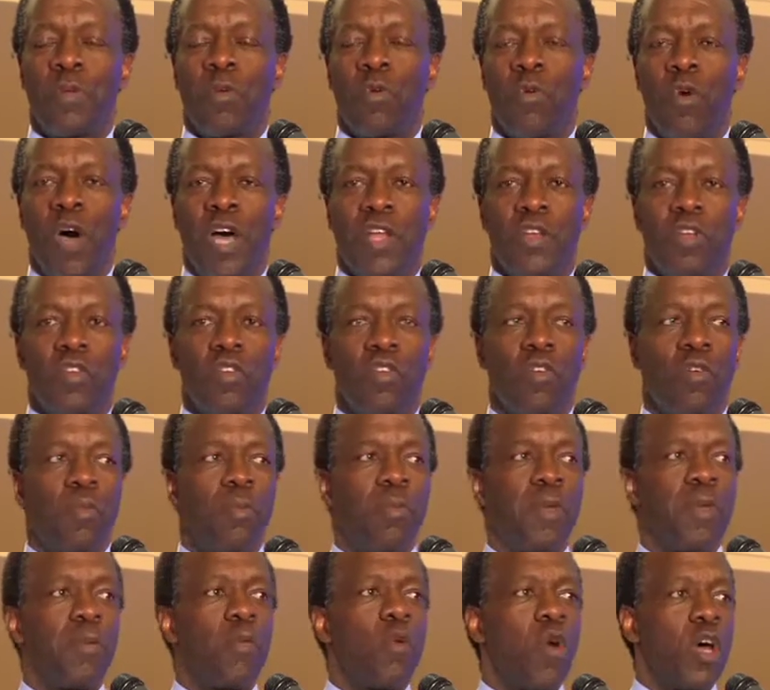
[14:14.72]
want?
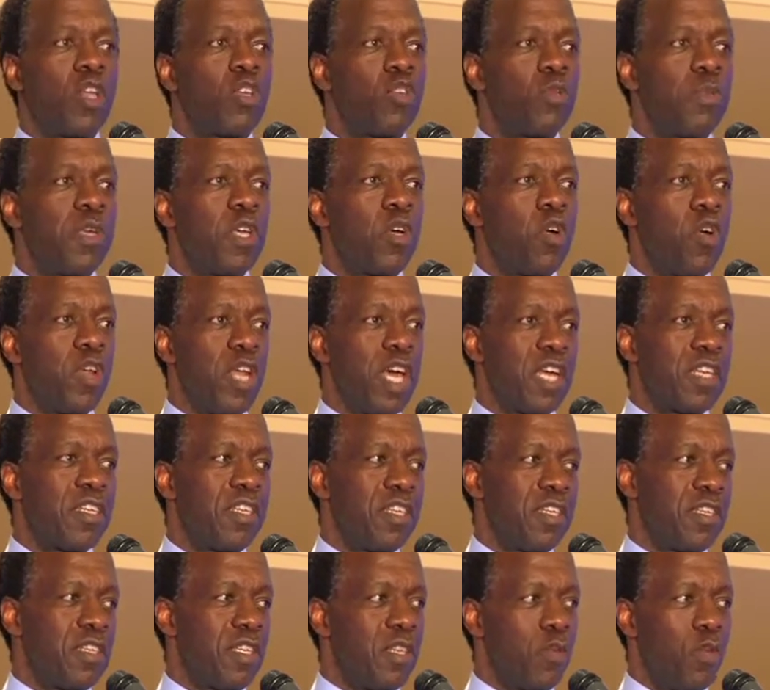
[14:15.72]
People want to be
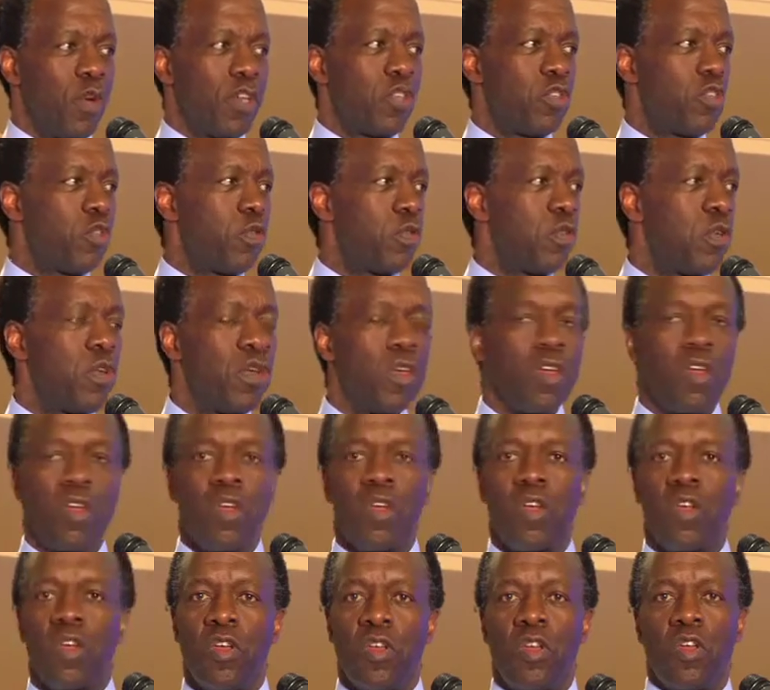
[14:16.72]
connected. They want to,
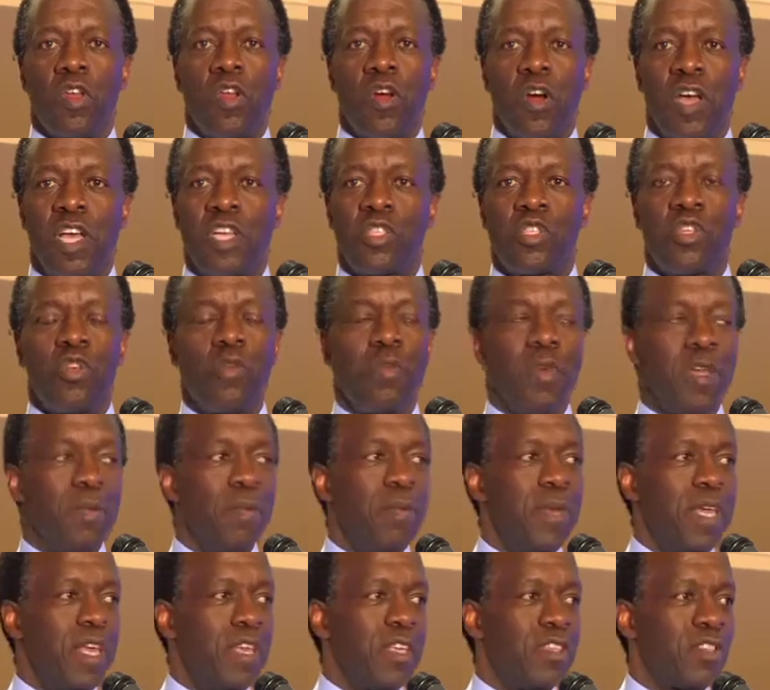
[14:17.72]
as human
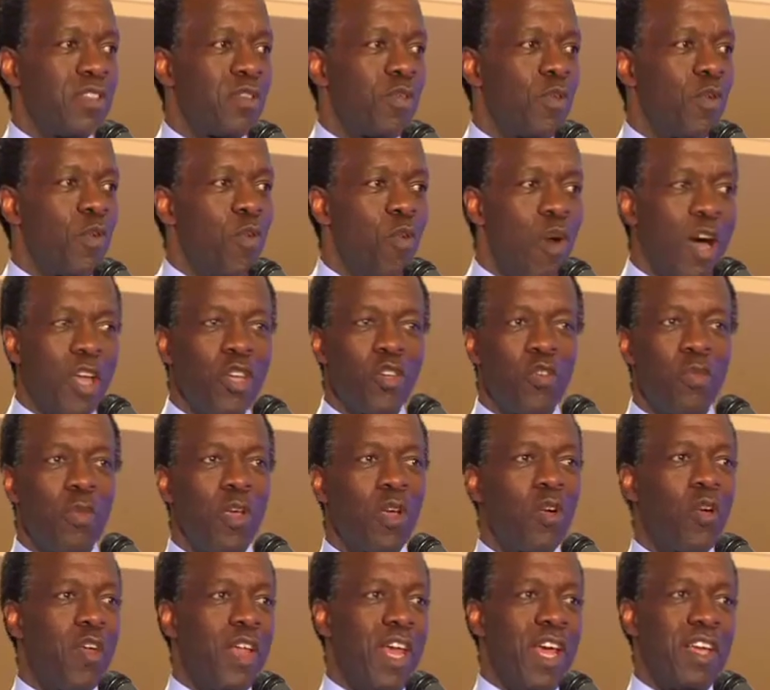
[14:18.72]
beings, we want to be
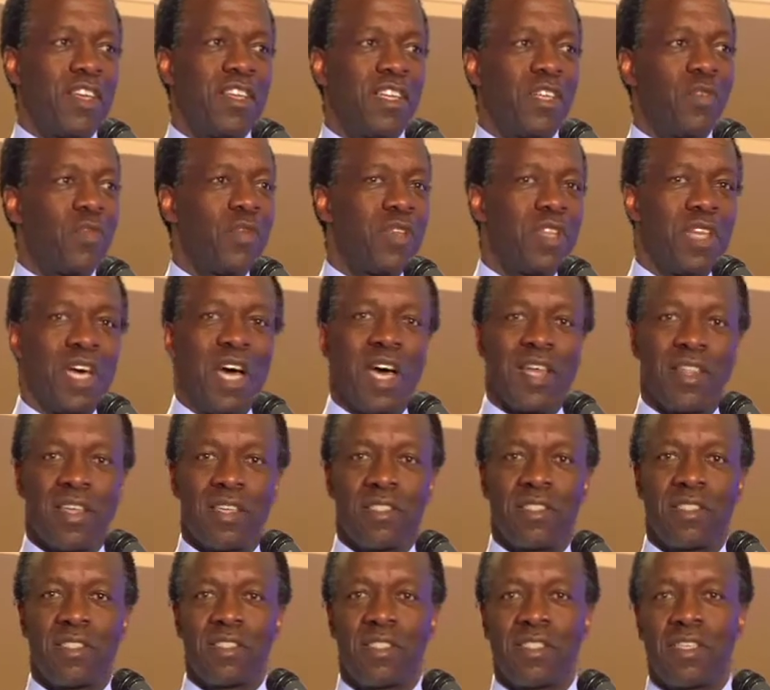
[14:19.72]
connected with
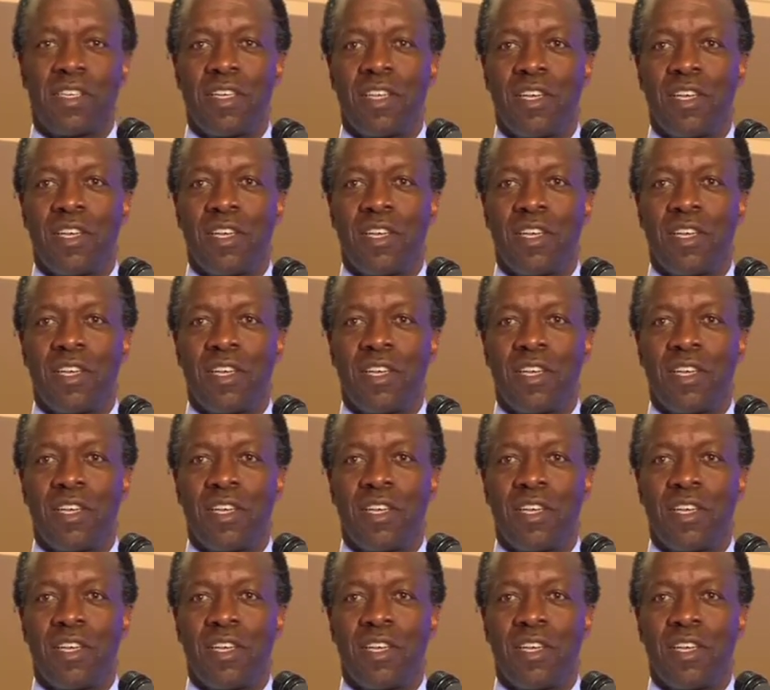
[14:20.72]
others.